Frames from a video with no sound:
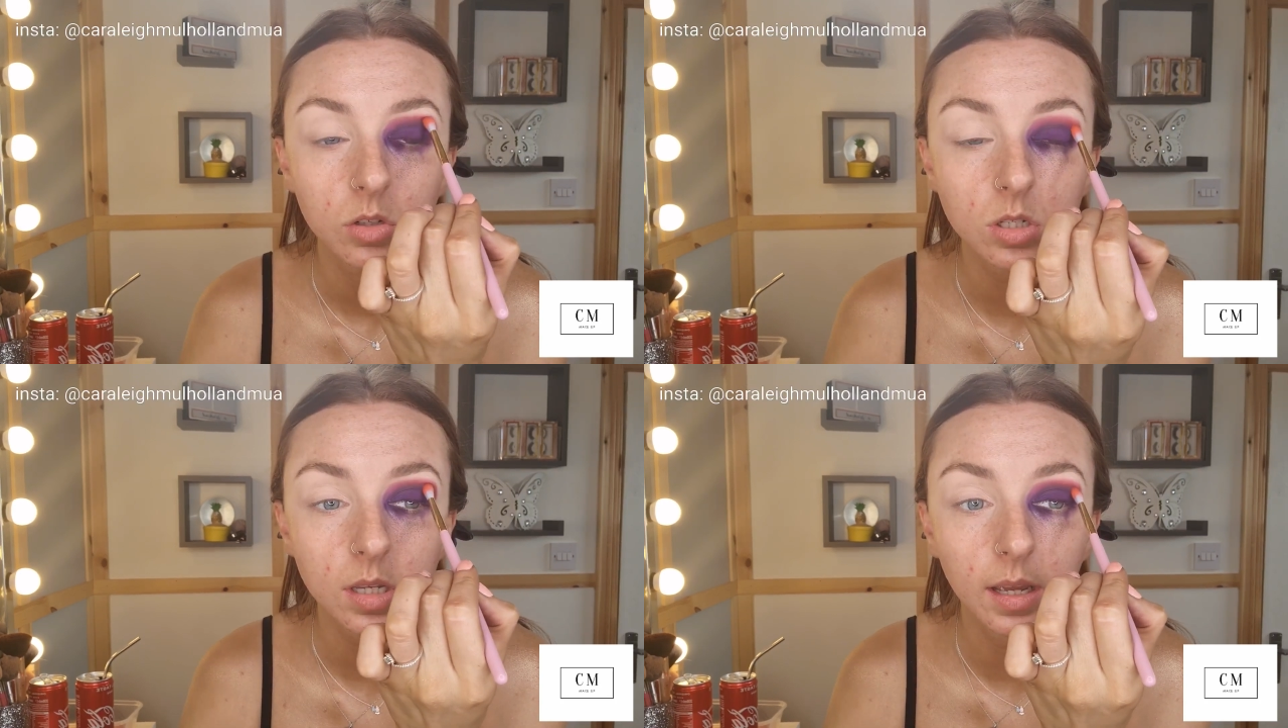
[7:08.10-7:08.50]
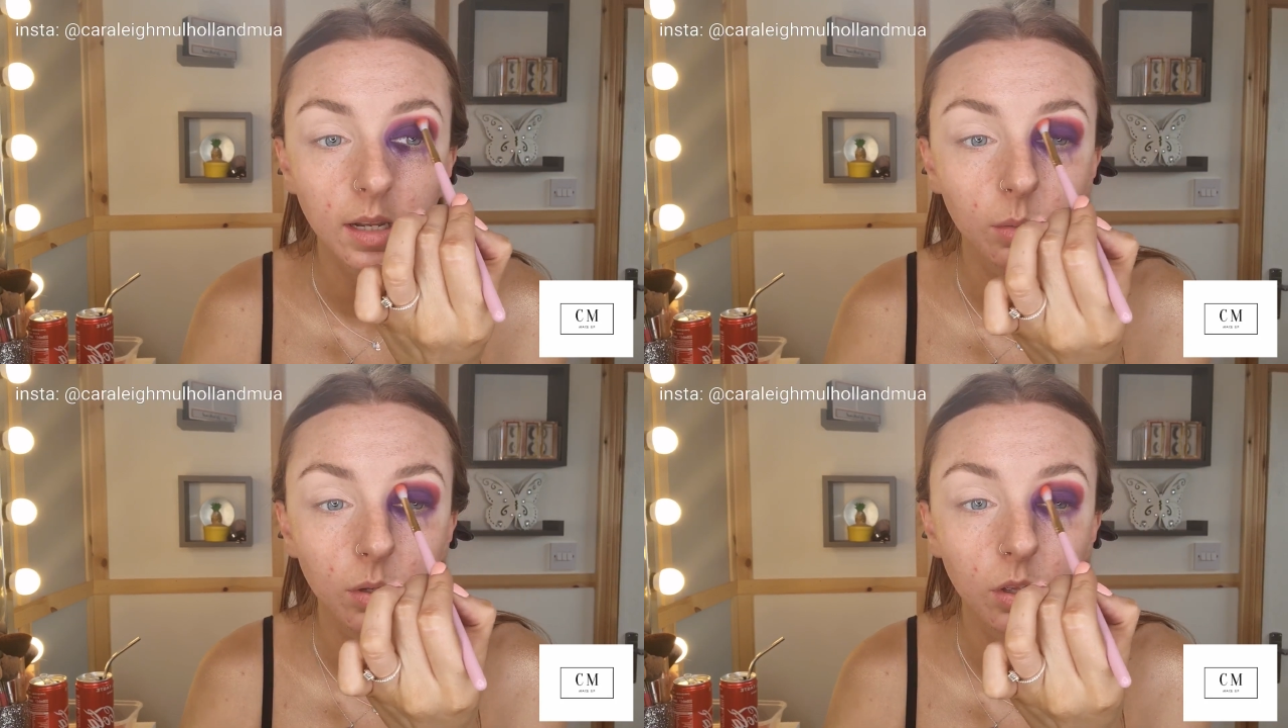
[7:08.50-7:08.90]
Just
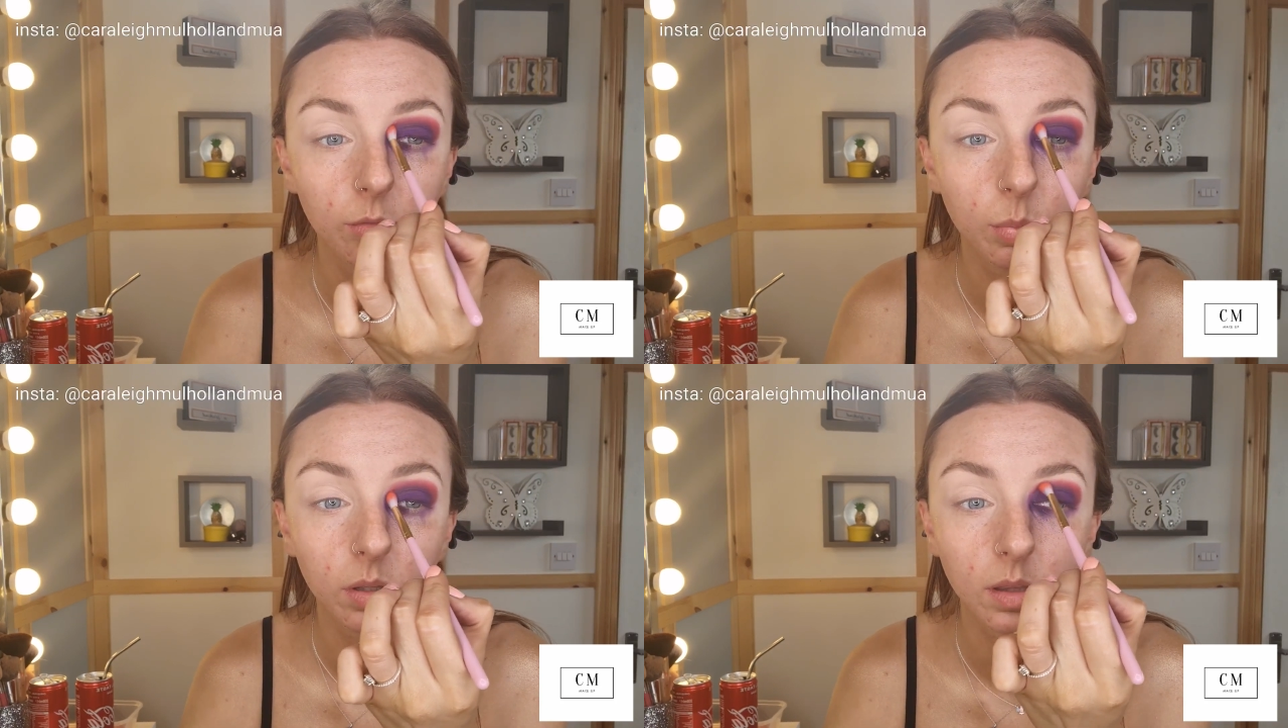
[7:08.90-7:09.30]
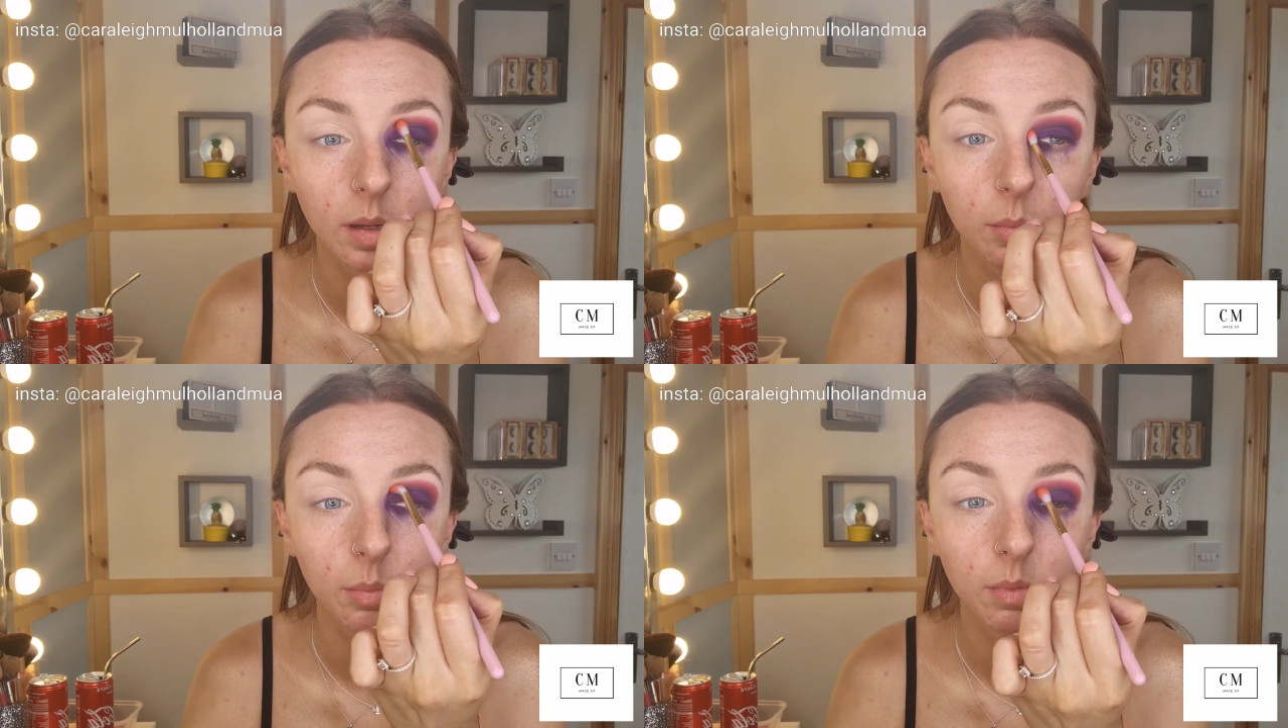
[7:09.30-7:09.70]
anywhere you put
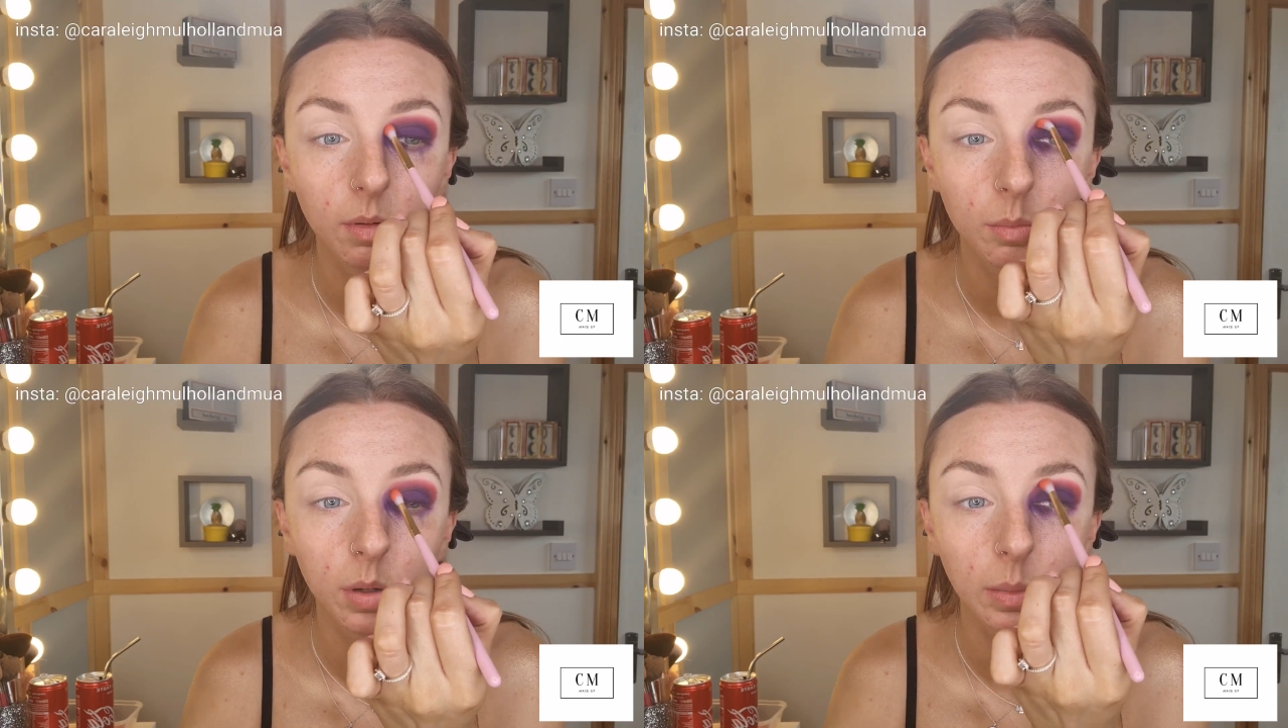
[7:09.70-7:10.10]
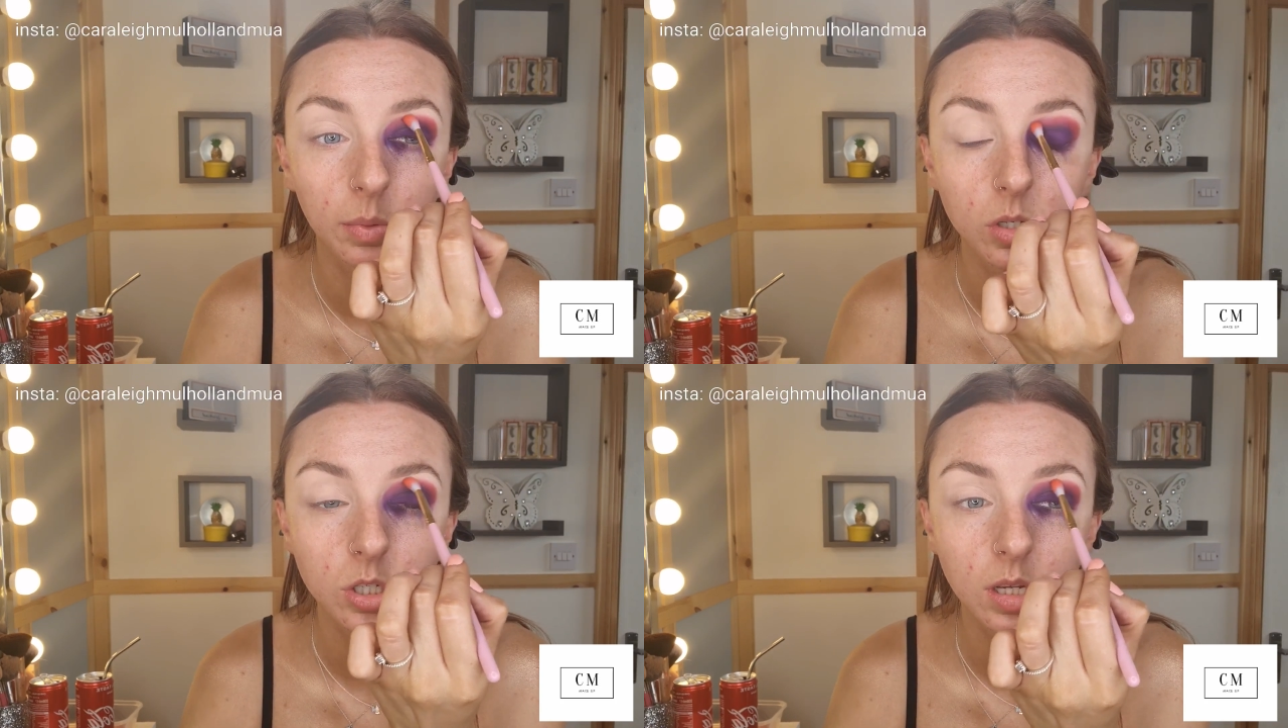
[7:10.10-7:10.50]
that
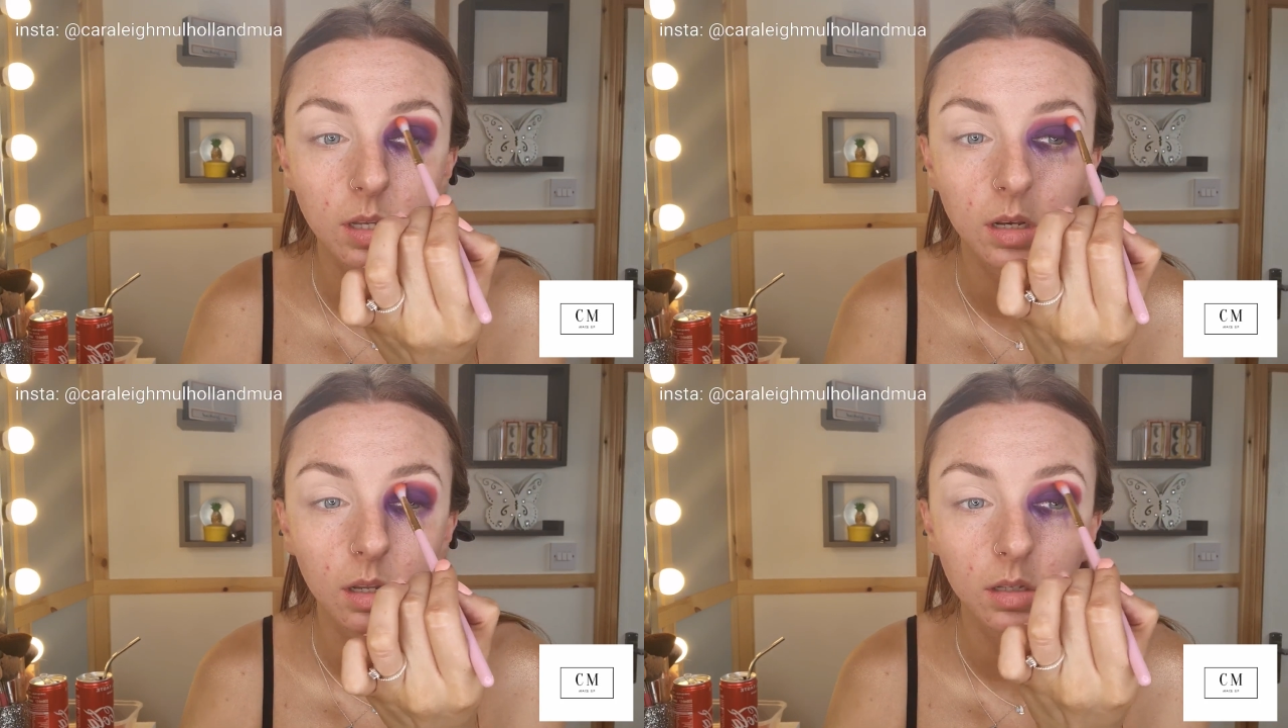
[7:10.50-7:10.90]
purple shade,